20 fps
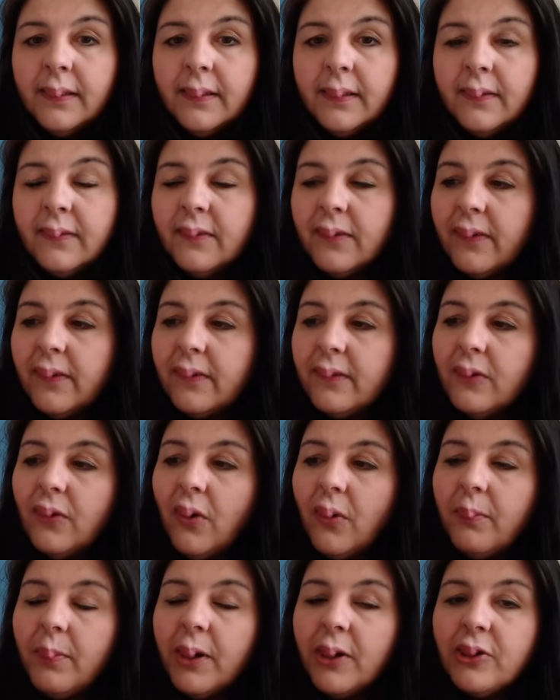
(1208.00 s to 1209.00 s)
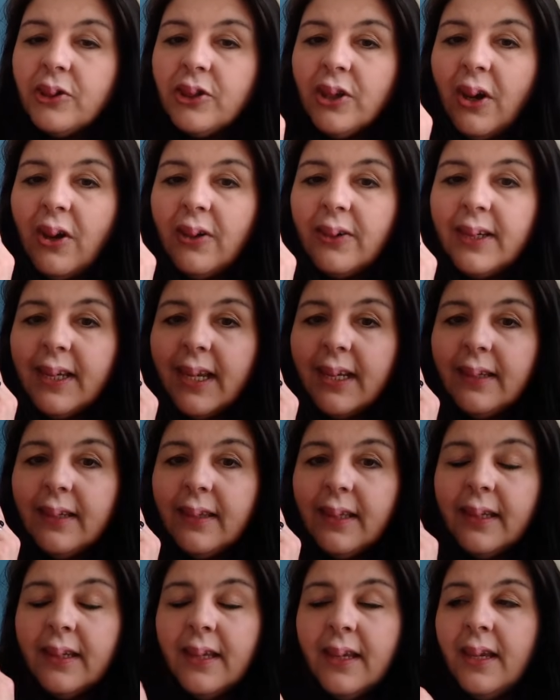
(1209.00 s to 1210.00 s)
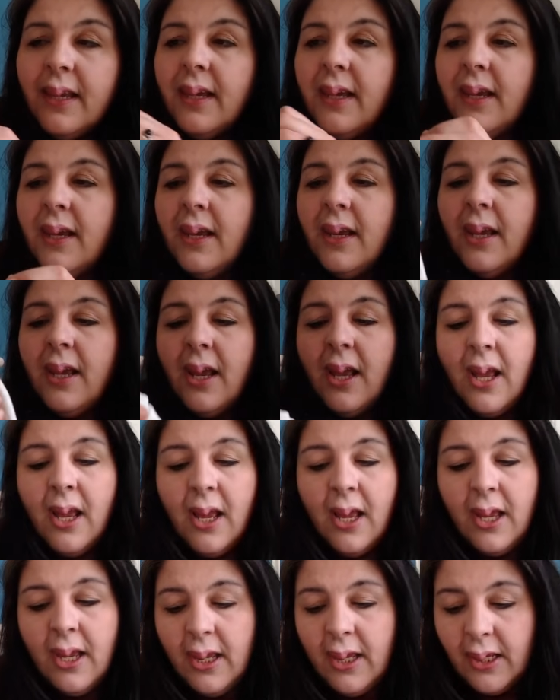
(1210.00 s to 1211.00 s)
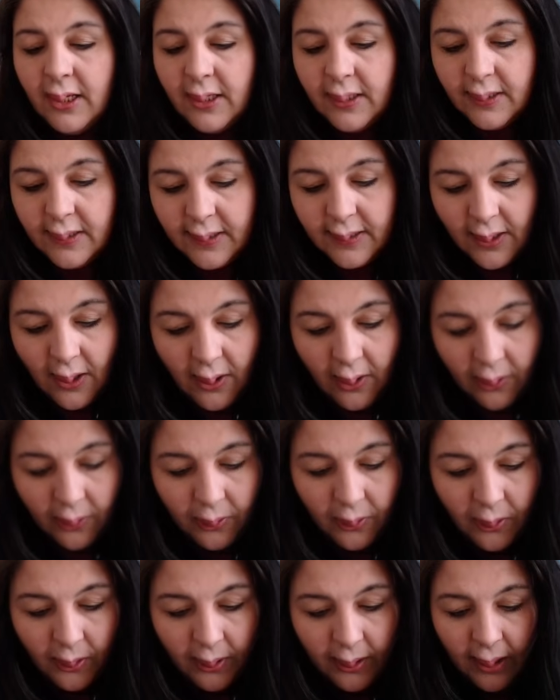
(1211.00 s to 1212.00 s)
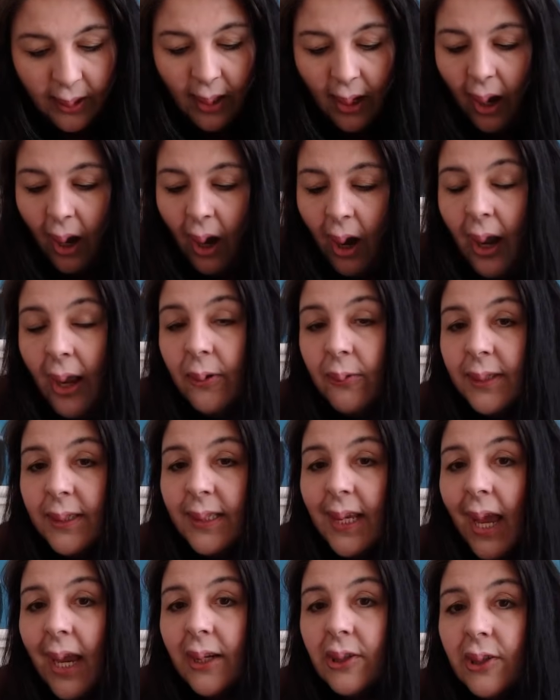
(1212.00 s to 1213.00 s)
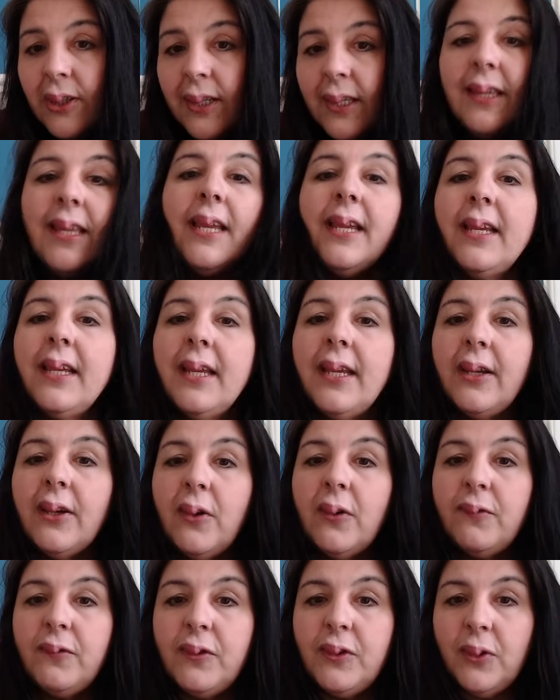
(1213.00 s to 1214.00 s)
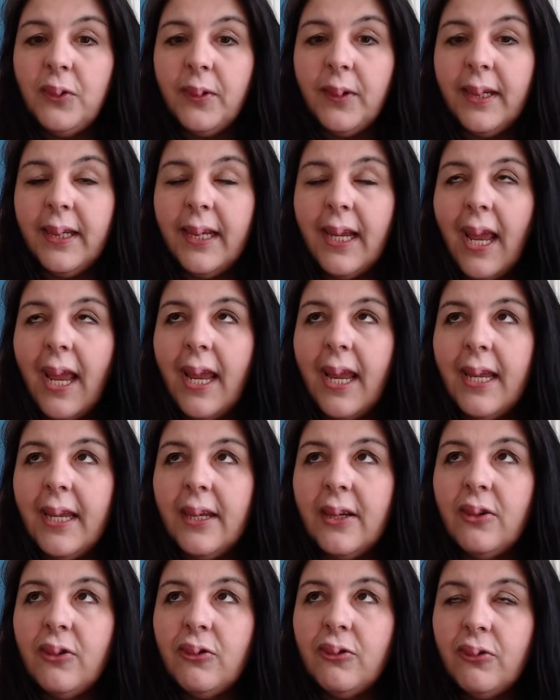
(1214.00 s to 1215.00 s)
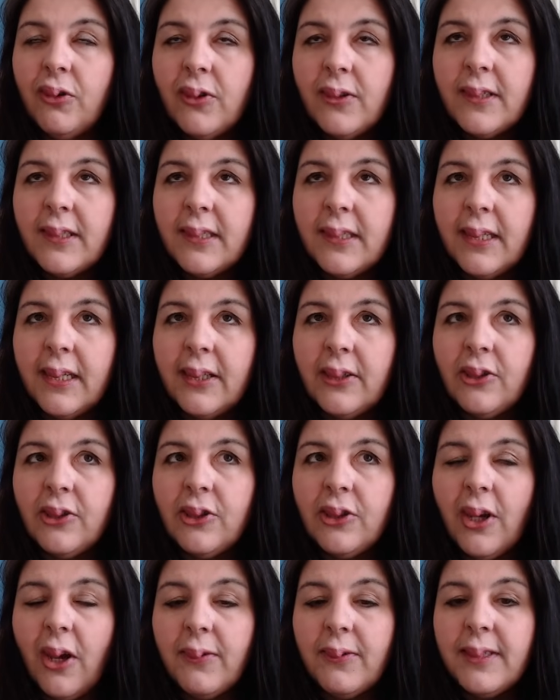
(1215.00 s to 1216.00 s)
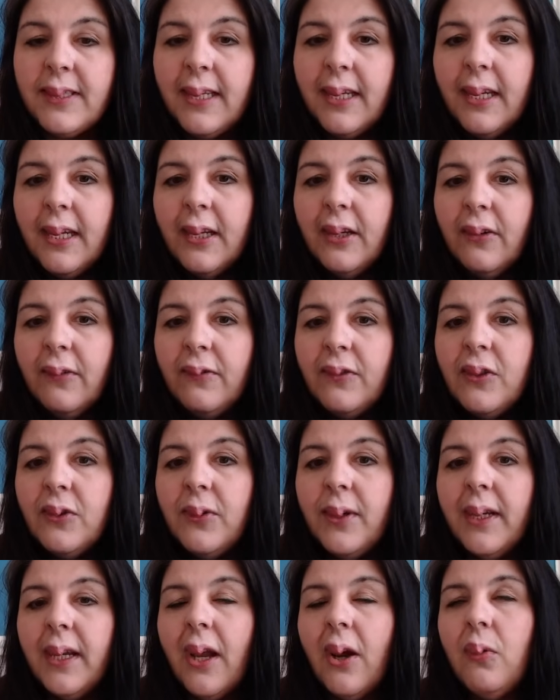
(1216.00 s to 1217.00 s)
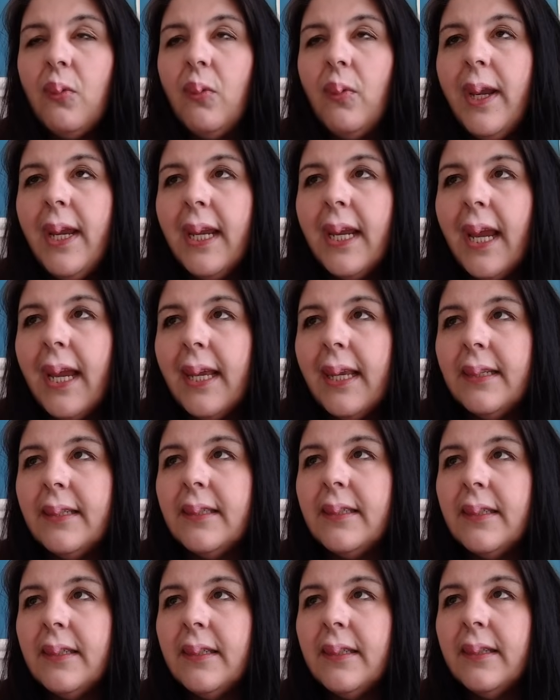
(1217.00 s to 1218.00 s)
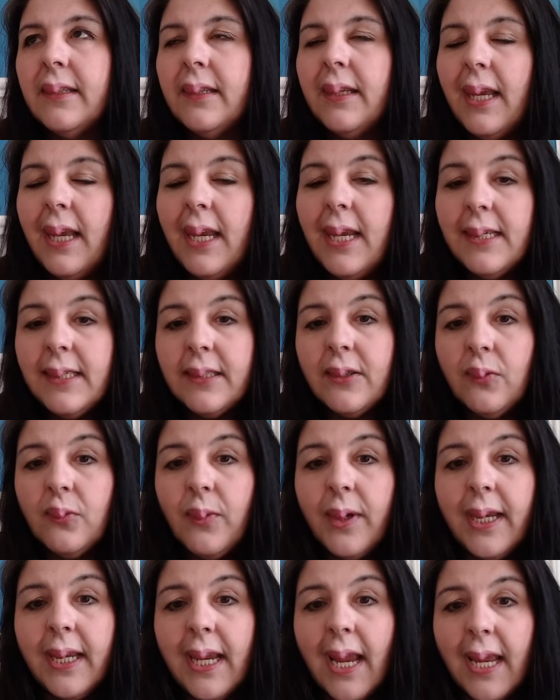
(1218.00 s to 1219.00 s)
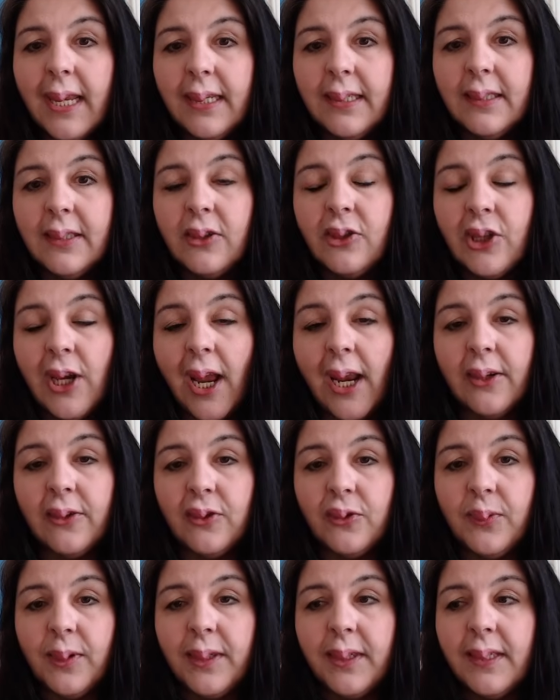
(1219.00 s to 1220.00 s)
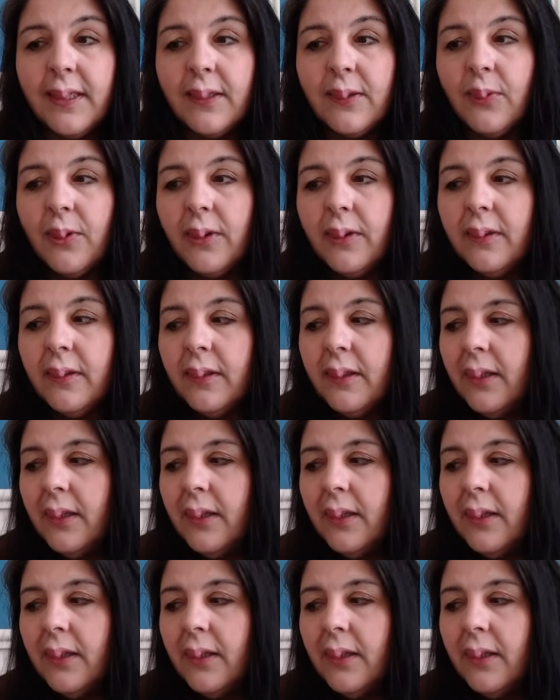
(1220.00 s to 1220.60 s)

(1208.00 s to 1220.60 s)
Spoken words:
So there's not much, hardly anything. So I was actually thinking of doing a cross stitch. I was thinking of doing a weekend, Easter weekend challenge with this one.